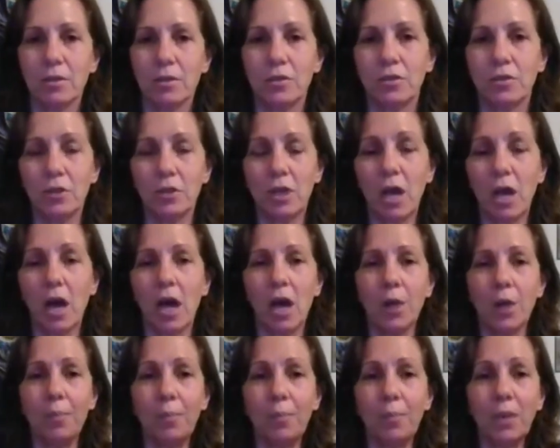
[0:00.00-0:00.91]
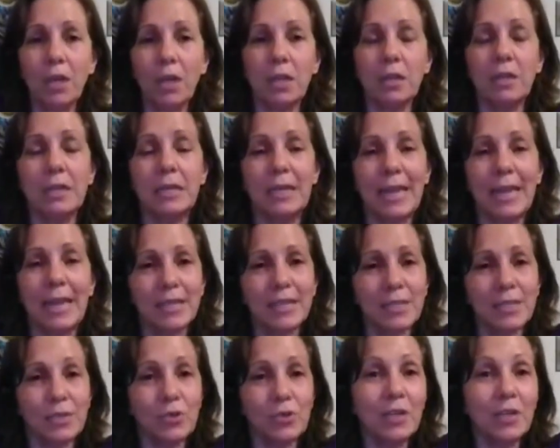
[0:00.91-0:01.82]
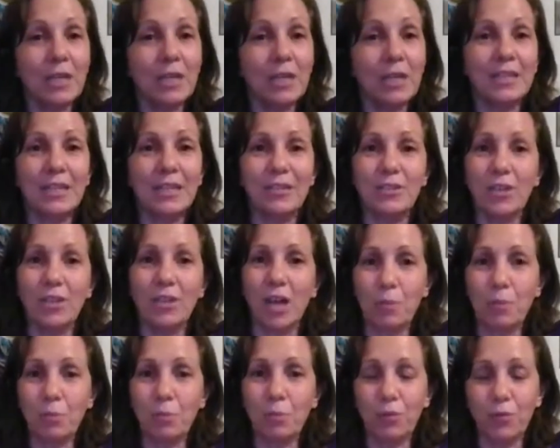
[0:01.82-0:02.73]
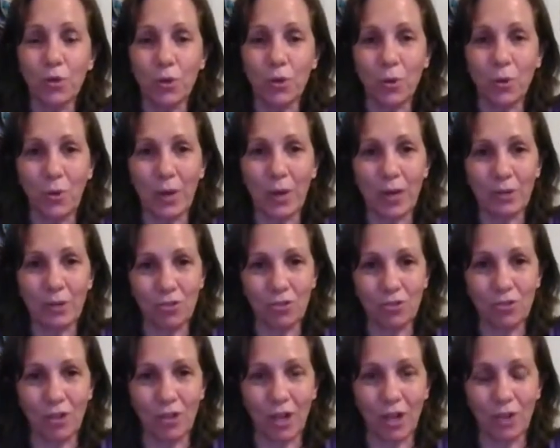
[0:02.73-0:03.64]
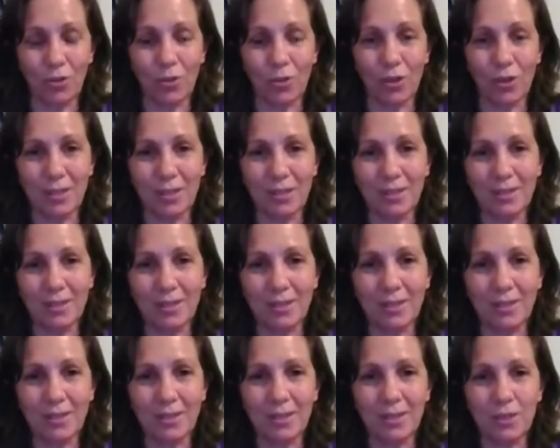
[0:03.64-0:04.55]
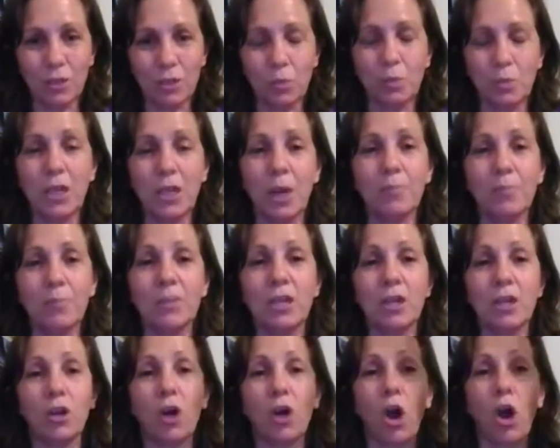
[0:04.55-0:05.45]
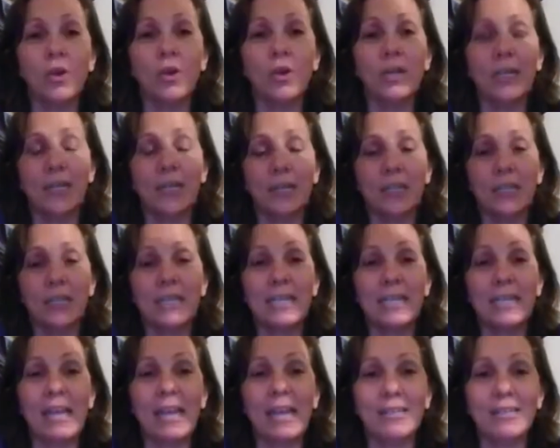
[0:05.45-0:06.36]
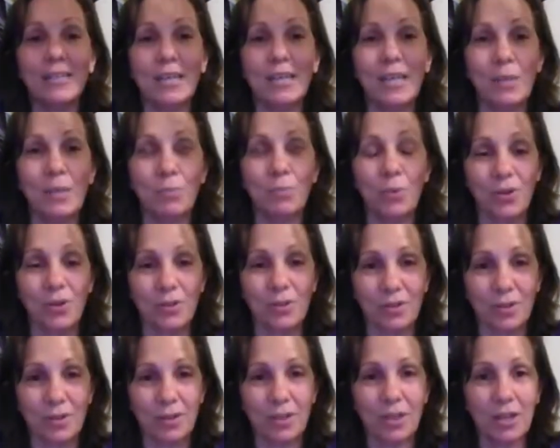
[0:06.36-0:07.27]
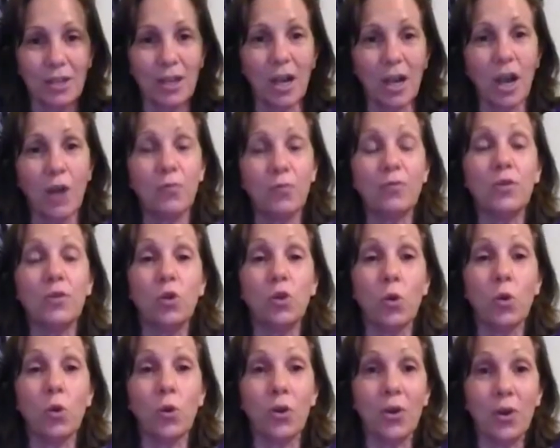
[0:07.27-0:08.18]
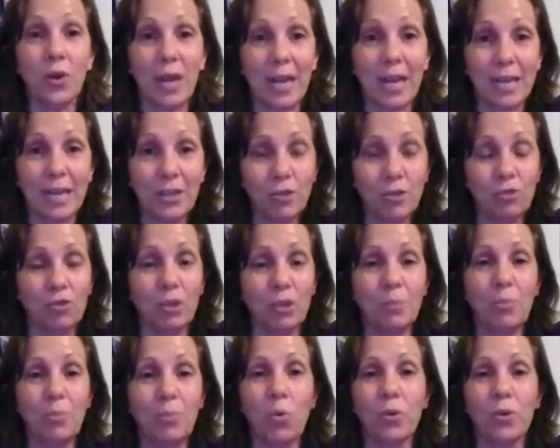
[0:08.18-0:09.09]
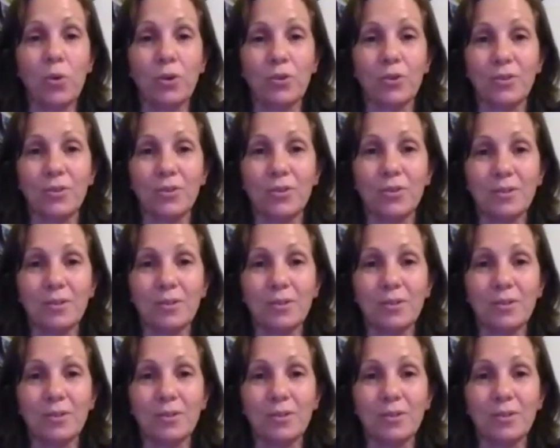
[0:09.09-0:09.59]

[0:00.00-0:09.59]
to come nestle in the top of your crown chakra, to become the guardian, the gatekeeper of your energy portal,